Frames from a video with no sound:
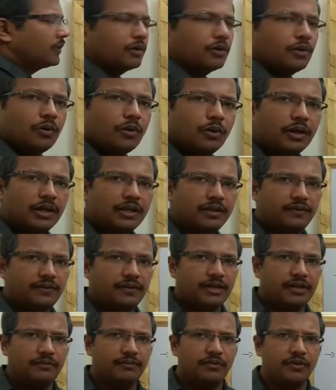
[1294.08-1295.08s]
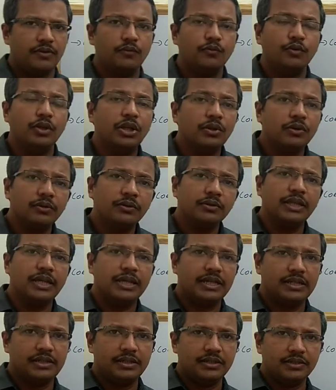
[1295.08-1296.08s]
Coenzyme. We know
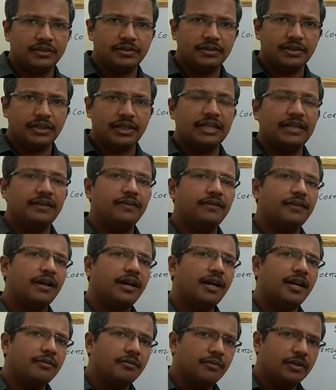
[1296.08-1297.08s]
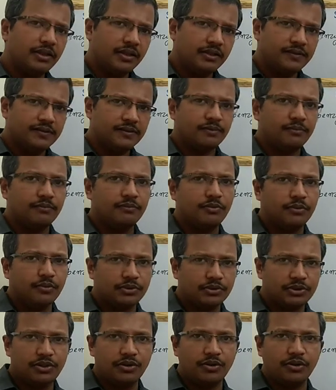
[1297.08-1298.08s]
that an enzyme is
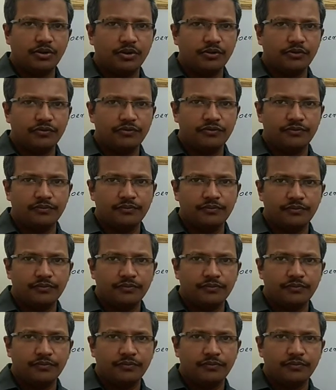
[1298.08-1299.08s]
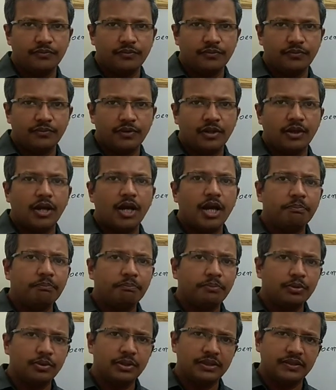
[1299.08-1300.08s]
composed of
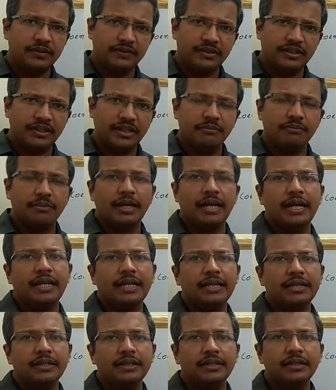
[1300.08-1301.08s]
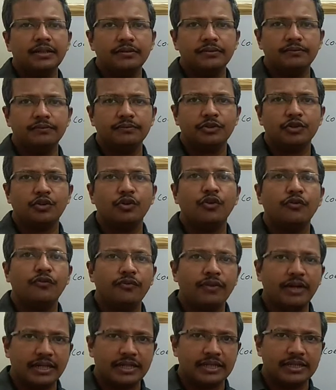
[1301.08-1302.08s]
apoenzyme and
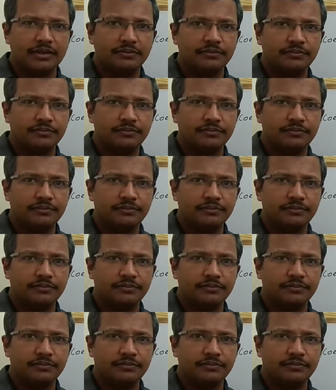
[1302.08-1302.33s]
cofactor.